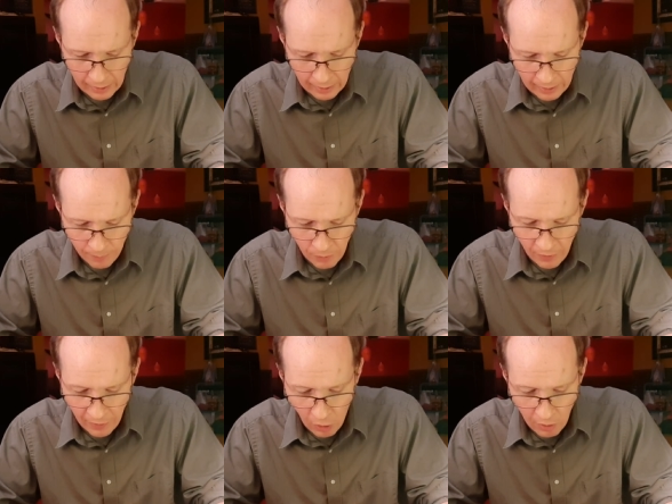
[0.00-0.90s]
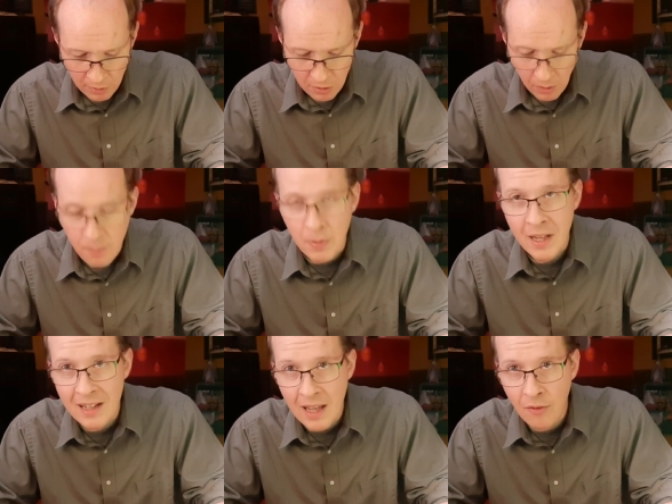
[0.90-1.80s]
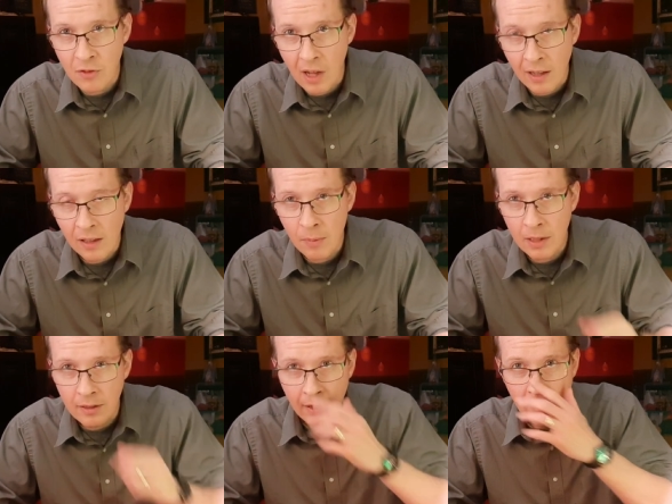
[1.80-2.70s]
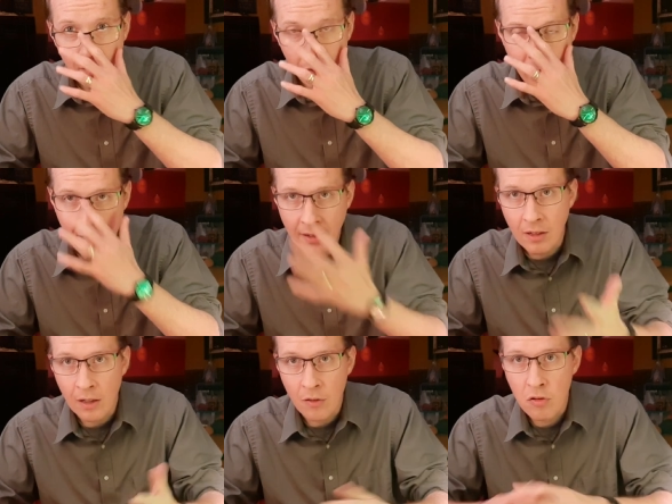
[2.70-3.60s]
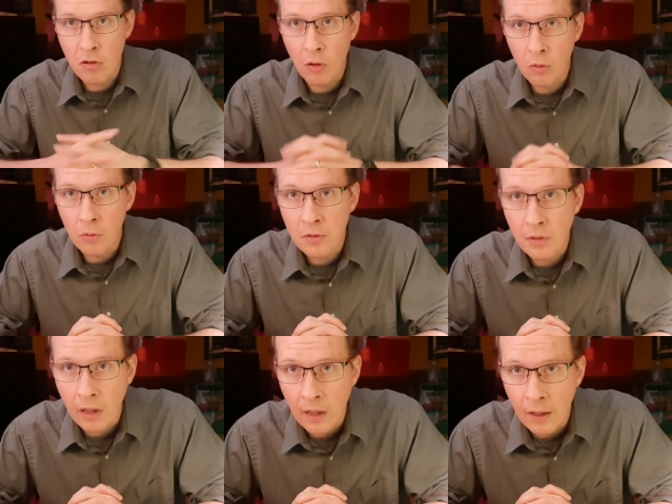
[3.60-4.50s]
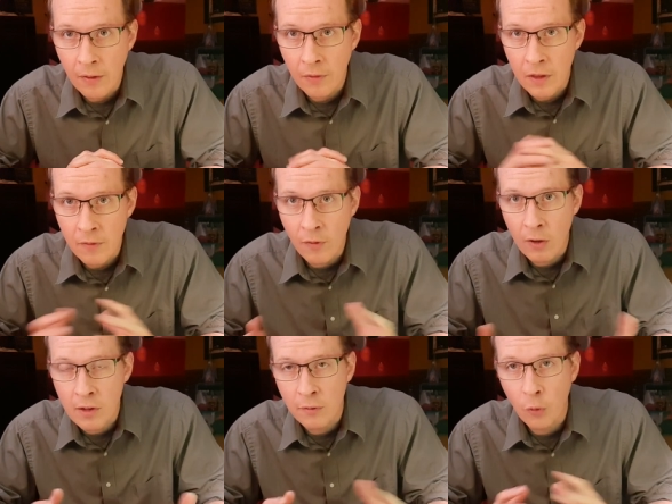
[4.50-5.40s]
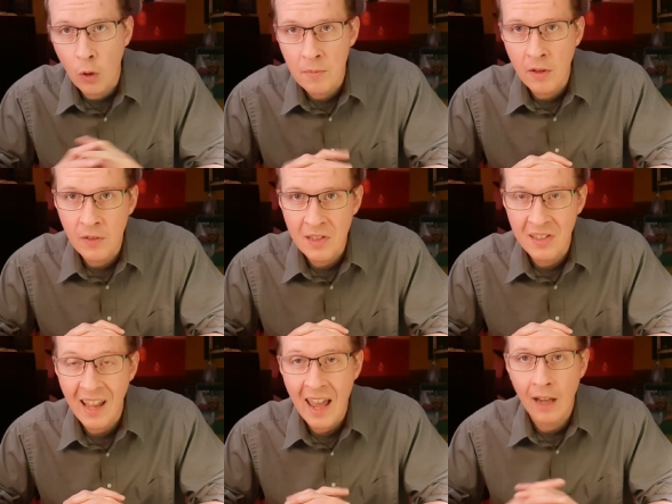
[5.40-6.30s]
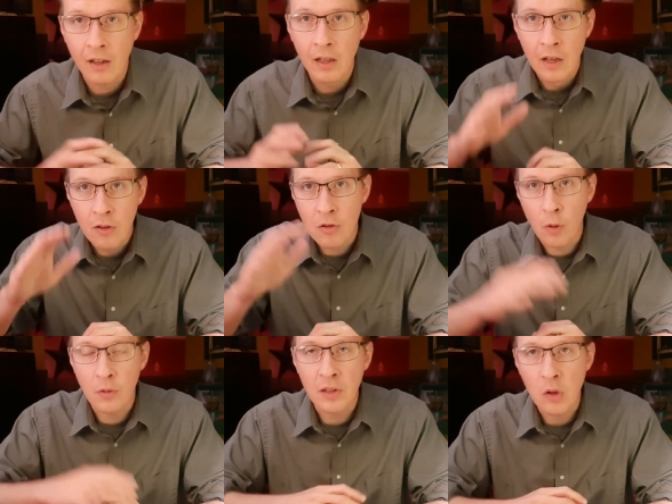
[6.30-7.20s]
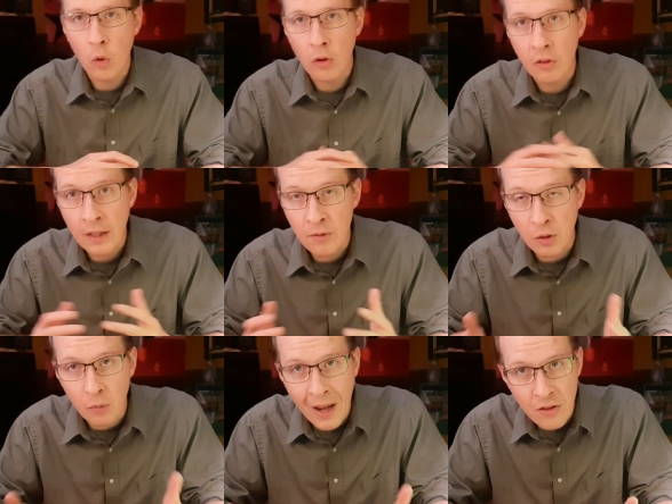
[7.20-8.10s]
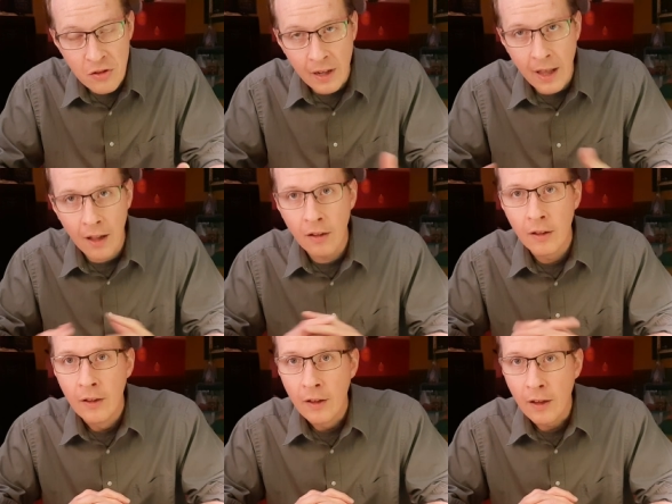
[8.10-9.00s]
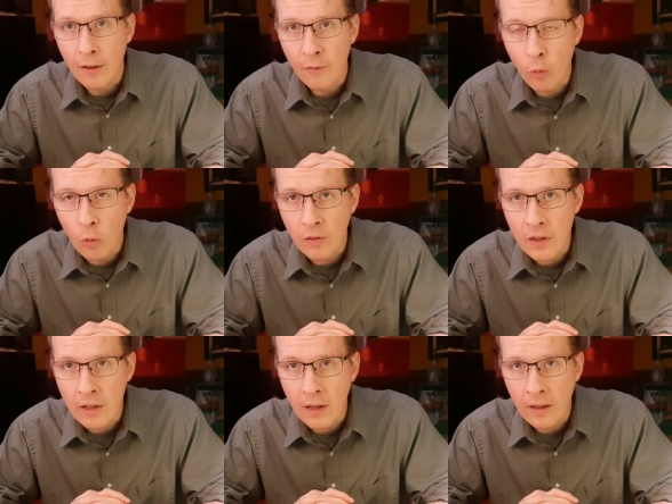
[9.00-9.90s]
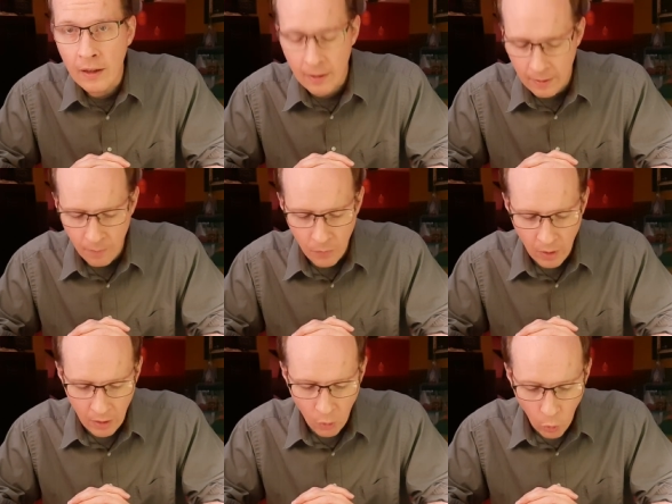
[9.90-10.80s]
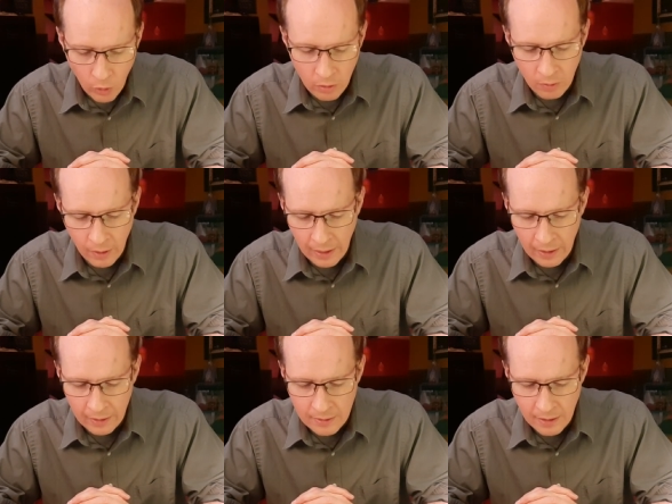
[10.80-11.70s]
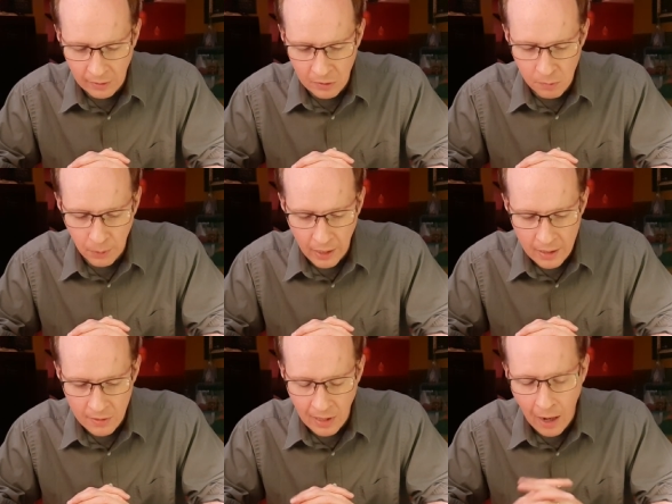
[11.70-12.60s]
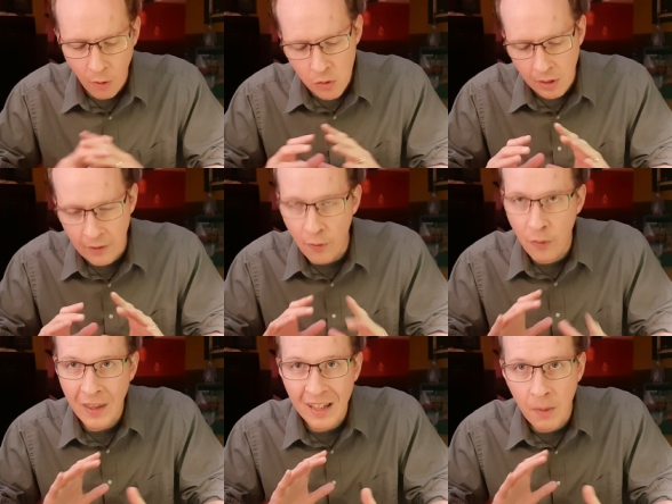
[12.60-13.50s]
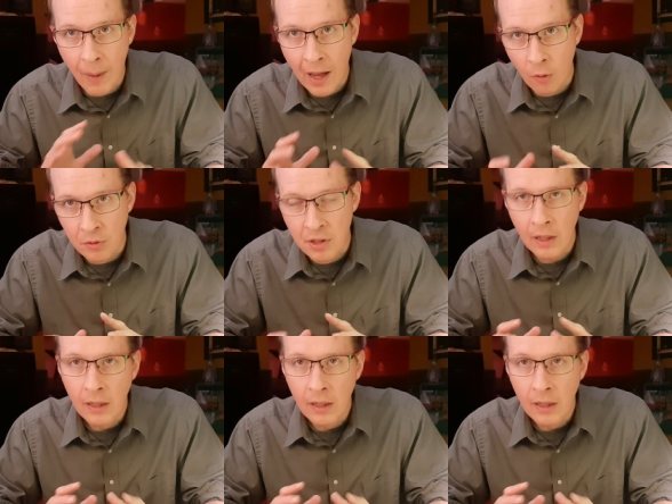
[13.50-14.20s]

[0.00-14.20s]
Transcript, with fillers: Um, and then also a PDF document that uh, shows uh, the various forms of the stack, shows the order, gives the rationale uh, for the uh, uh, order, and explains how you can think about